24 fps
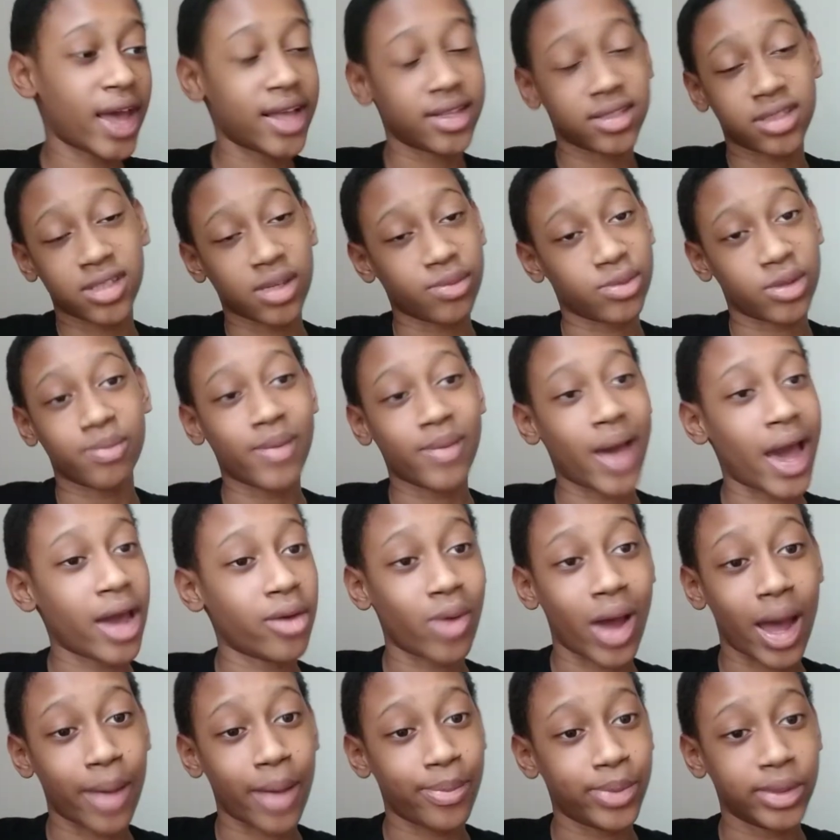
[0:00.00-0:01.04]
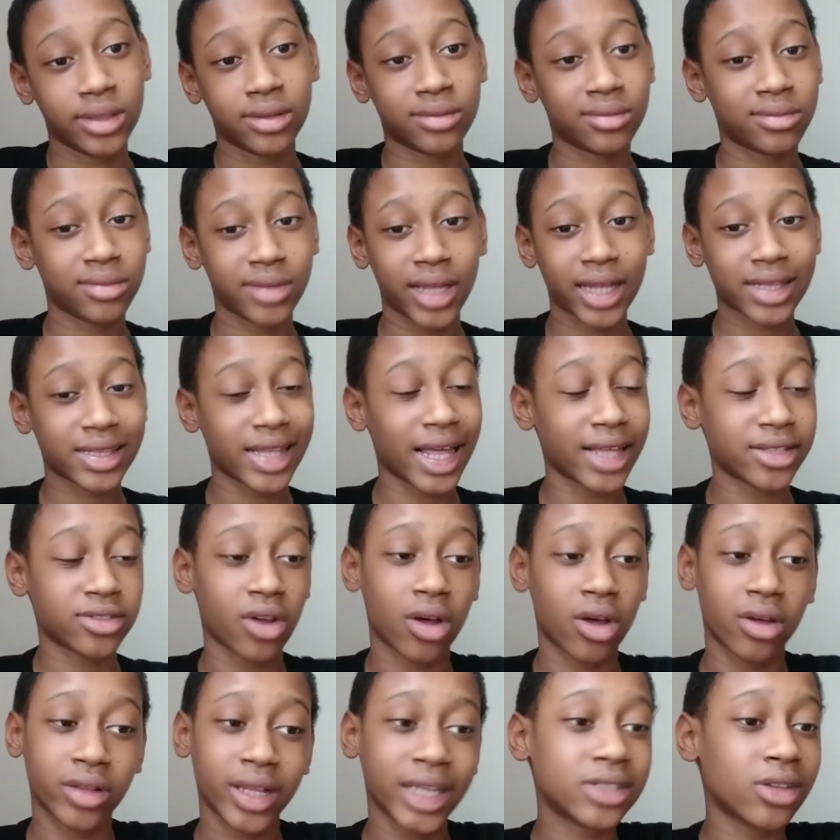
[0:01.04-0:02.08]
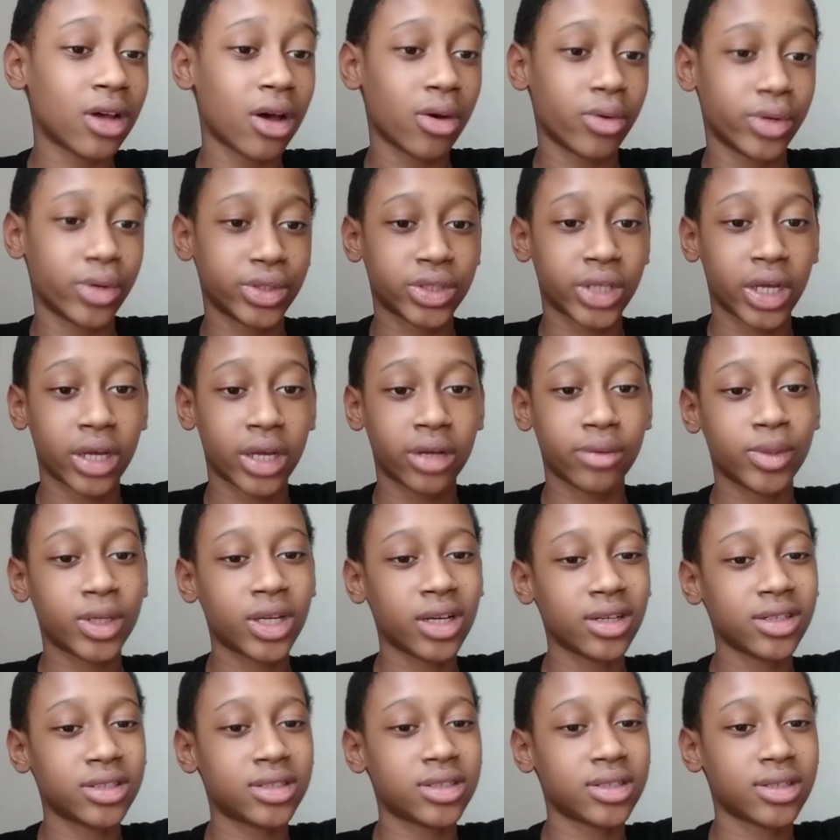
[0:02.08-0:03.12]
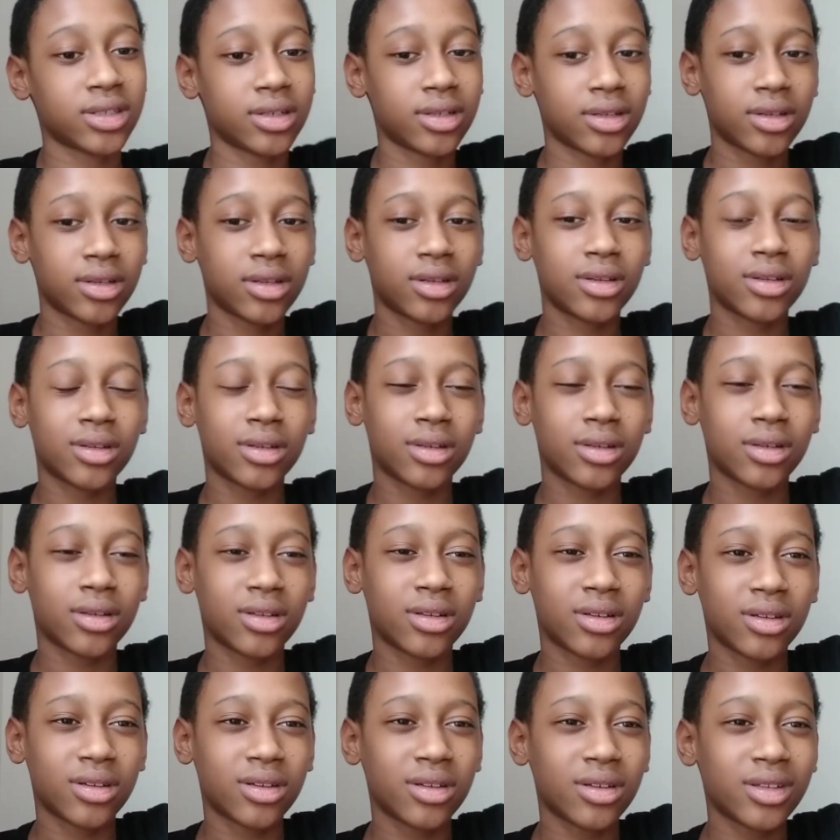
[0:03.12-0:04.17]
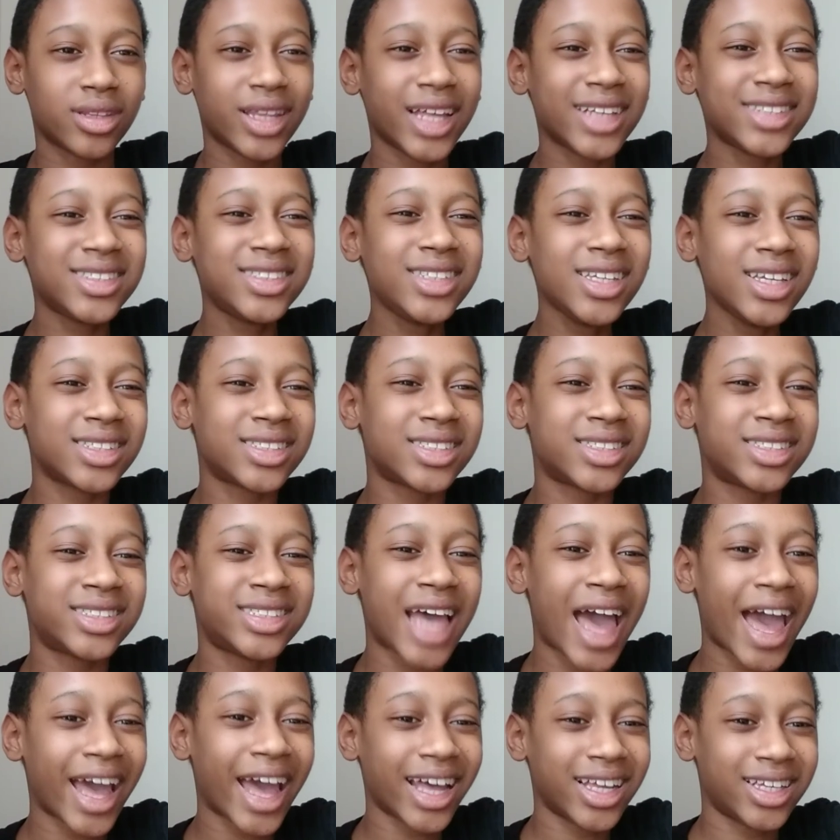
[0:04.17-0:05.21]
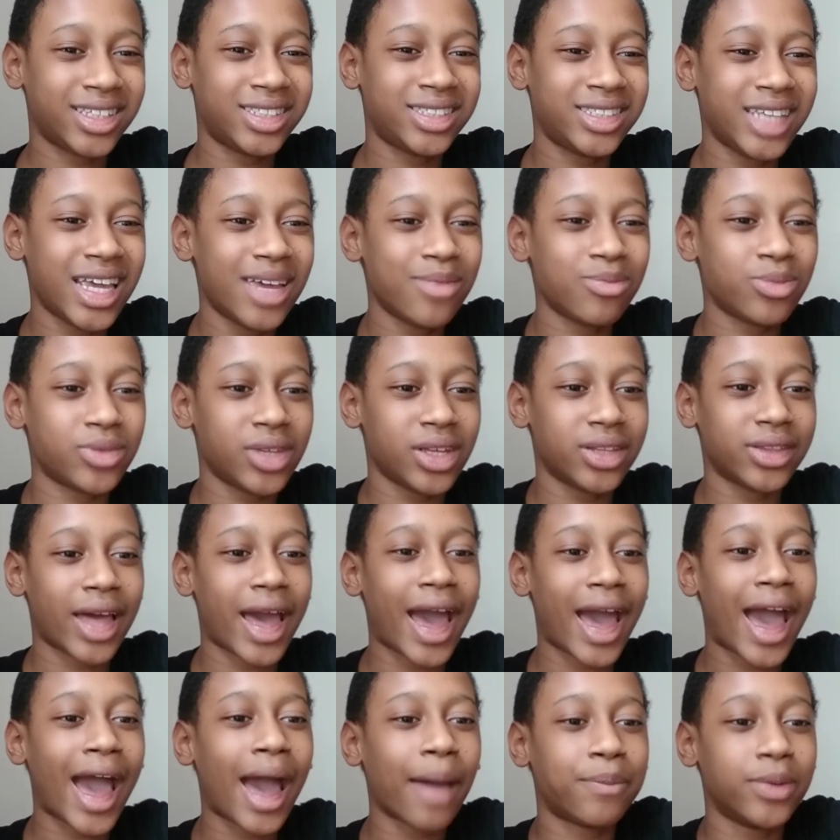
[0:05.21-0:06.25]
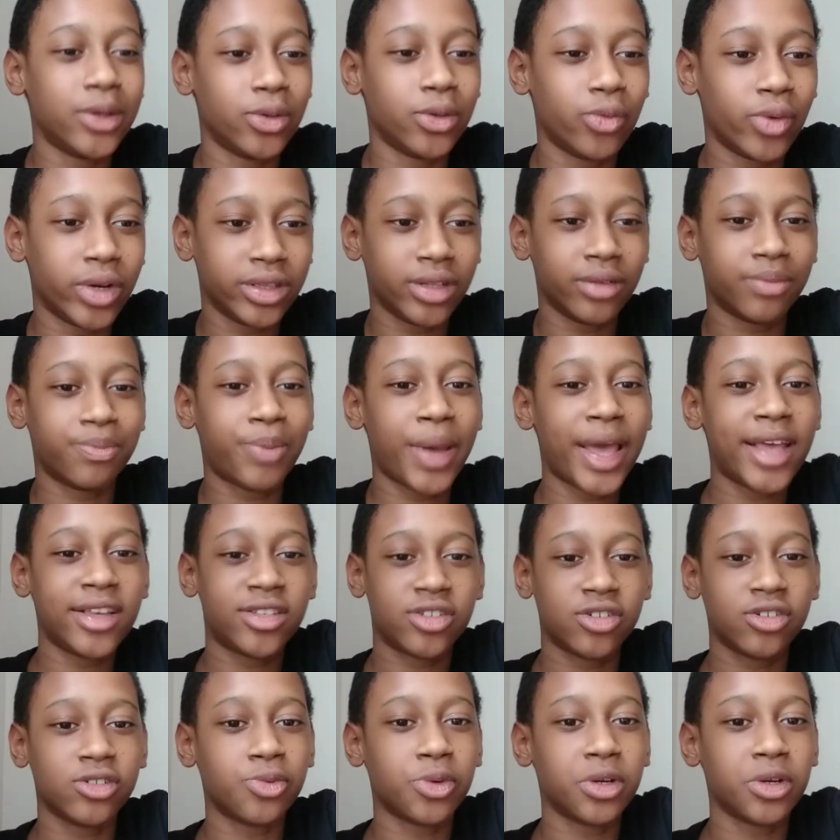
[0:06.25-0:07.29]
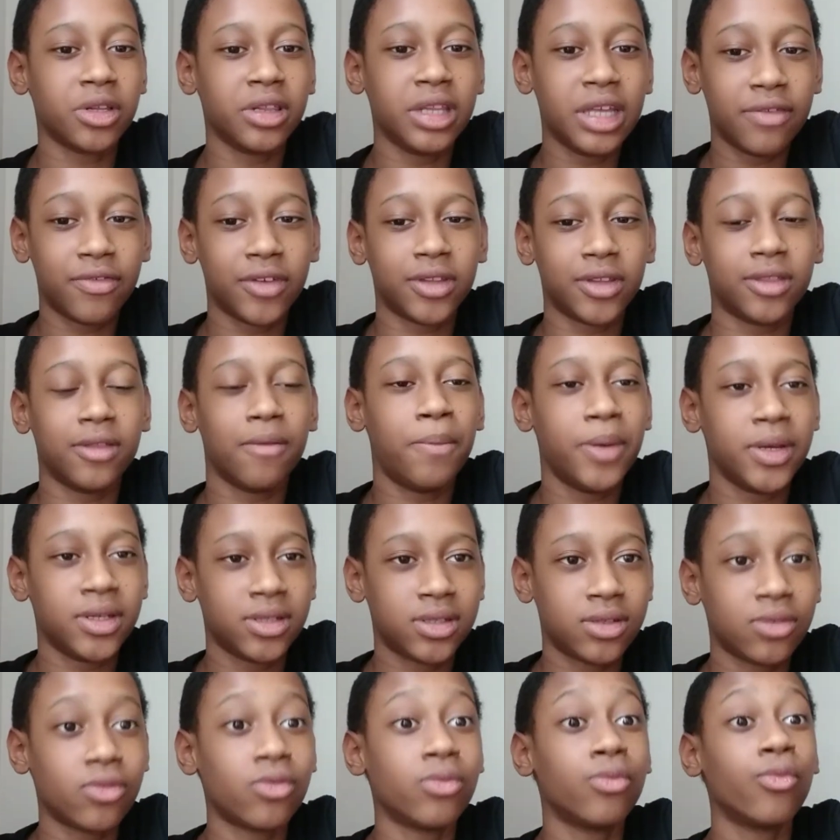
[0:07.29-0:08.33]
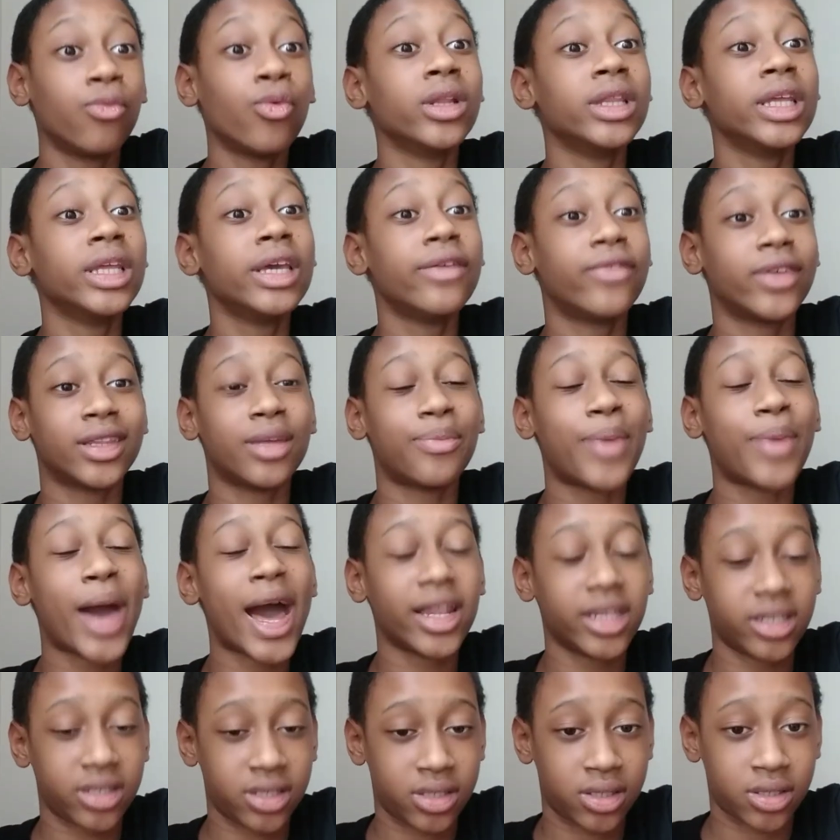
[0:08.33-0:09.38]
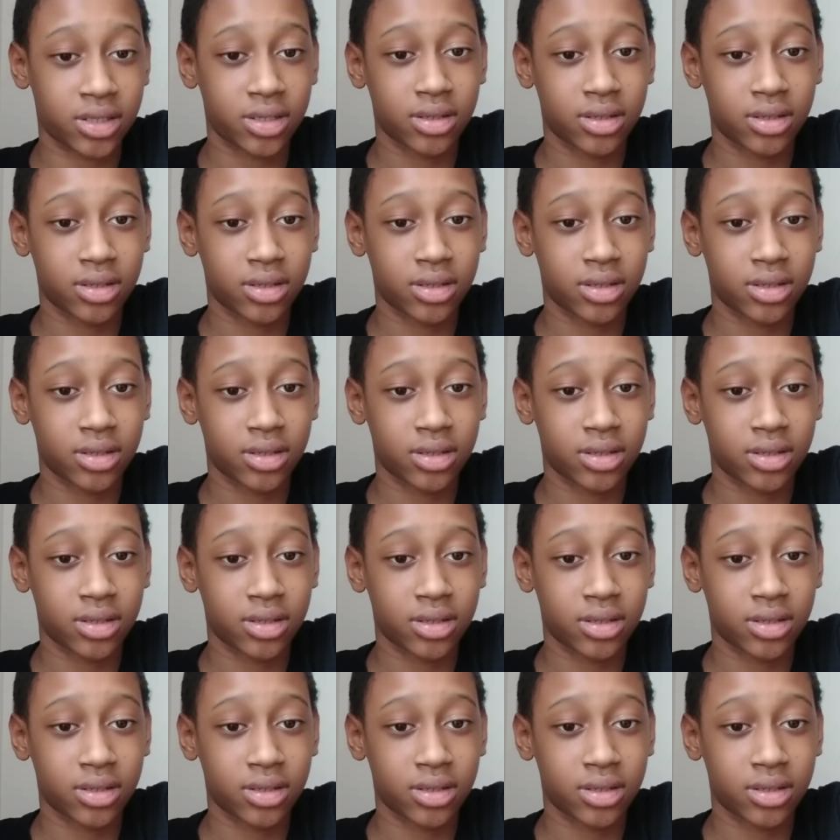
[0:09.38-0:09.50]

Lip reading: something bad would happen. That's all. That's all I'm gonna say, because that's the exact same thing that happened when the Pacers were leaving the Palace.